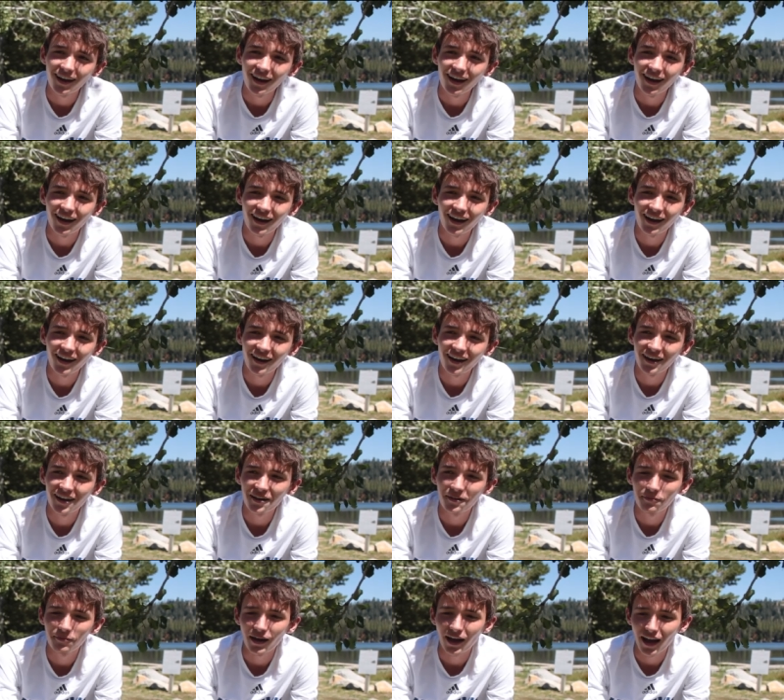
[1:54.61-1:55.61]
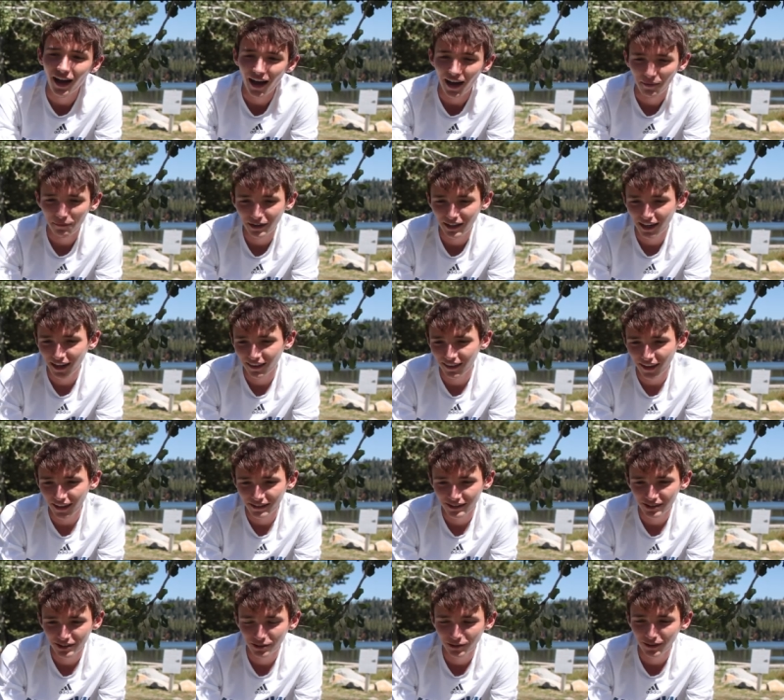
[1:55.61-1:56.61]
Um, I mean, I'd
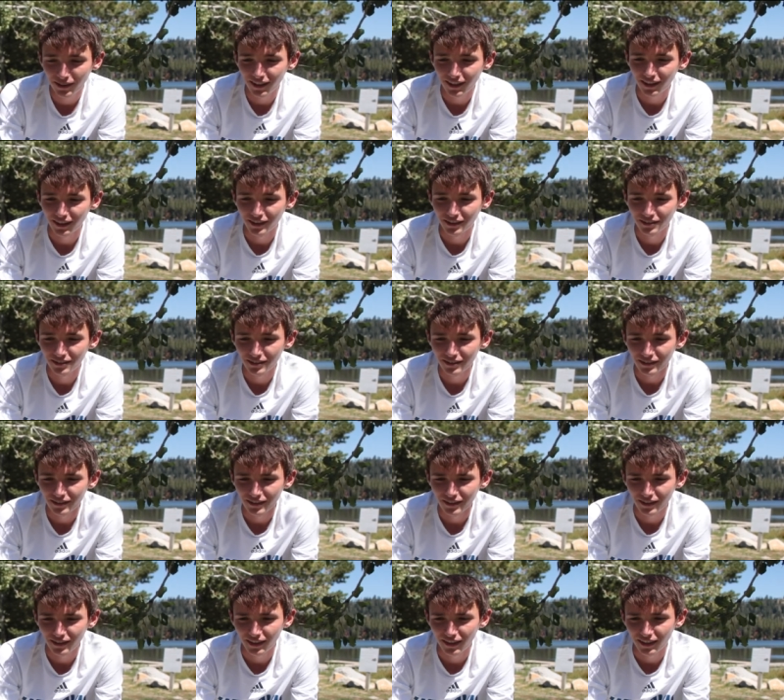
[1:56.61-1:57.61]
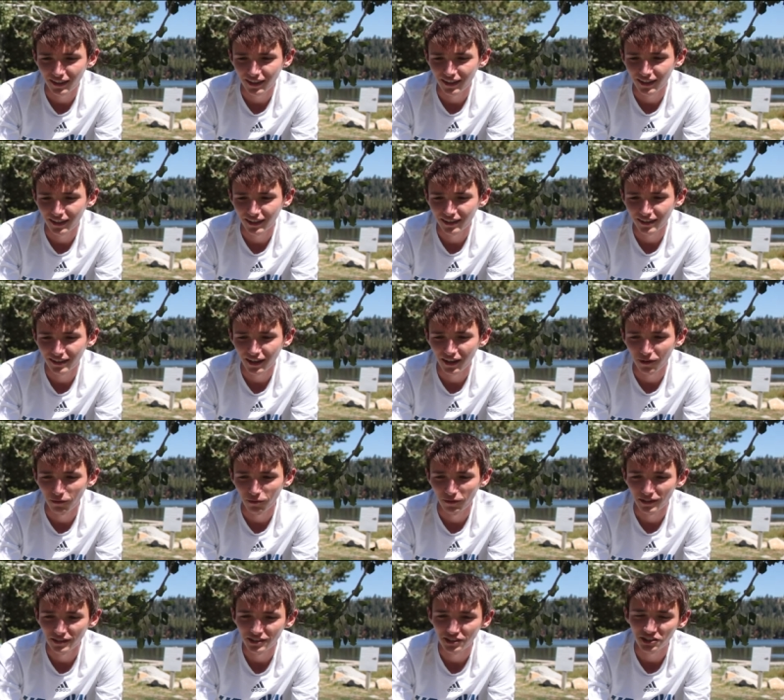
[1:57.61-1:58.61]
like to uh, get a, a,
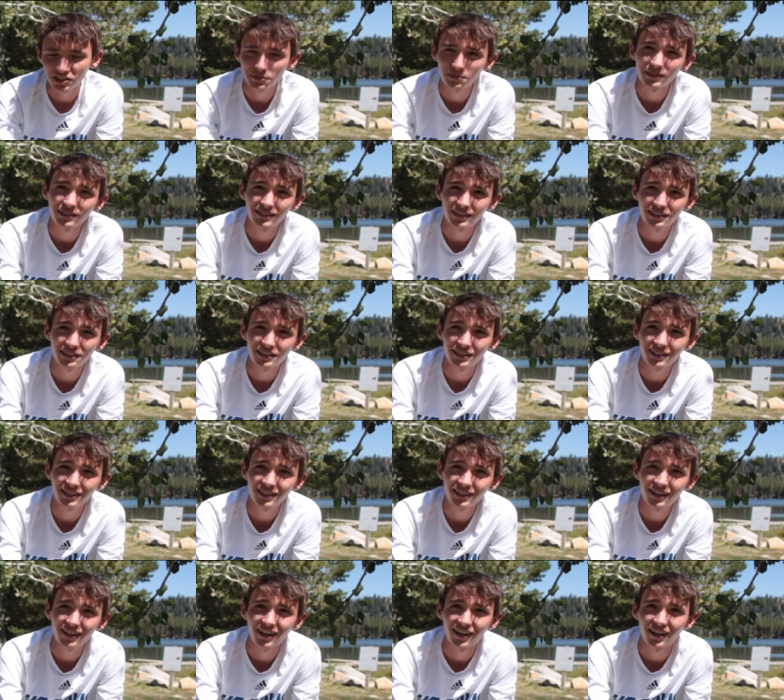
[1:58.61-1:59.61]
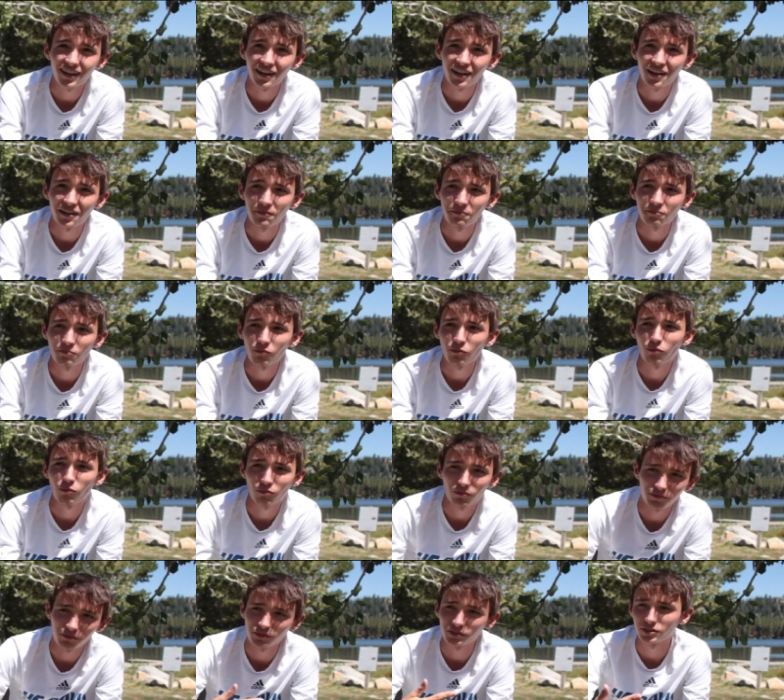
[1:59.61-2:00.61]
research position um,
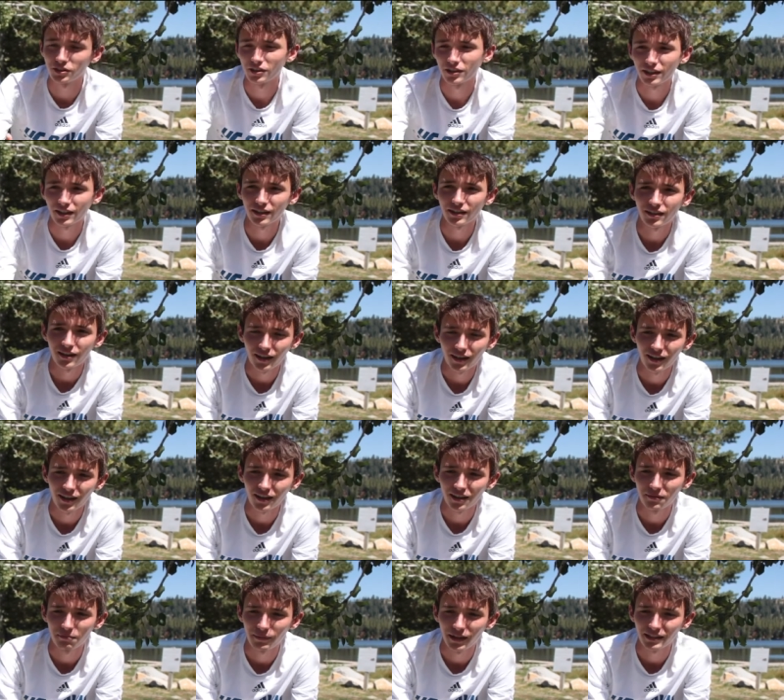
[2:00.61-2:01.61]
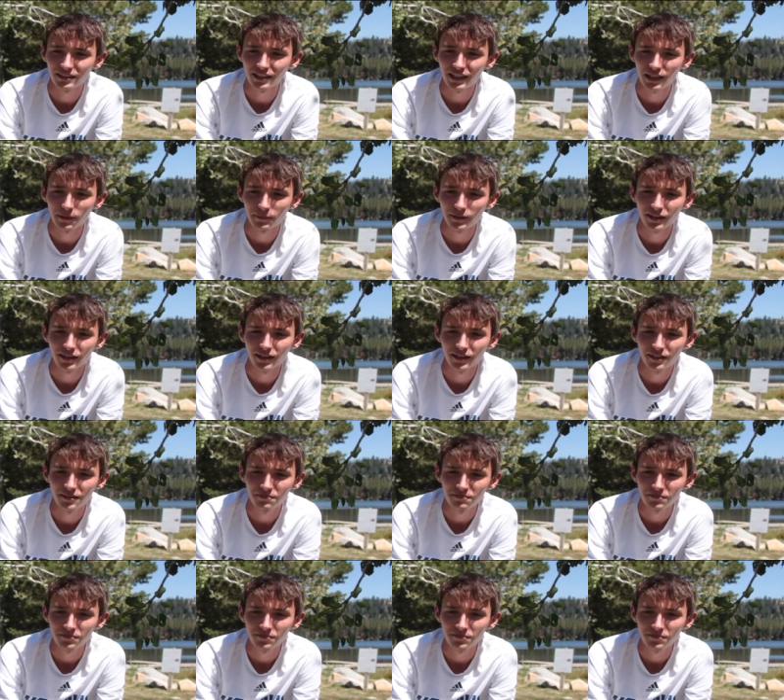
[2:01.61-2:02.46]
during uh, my time here,